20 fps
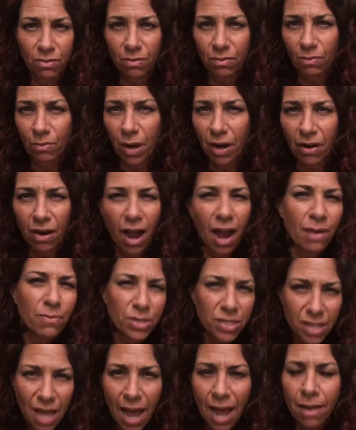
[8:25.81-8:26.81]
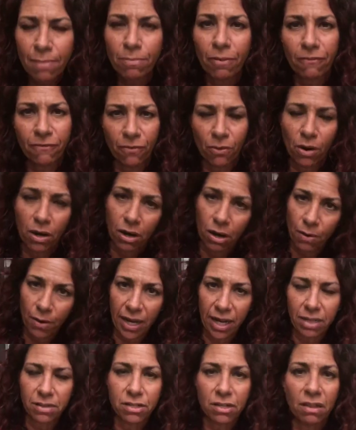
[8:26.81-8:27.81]
where I was at before going
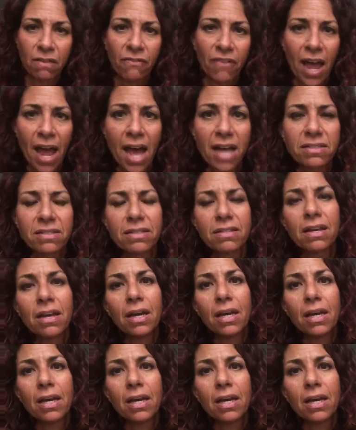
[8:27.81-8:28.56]
into the fast,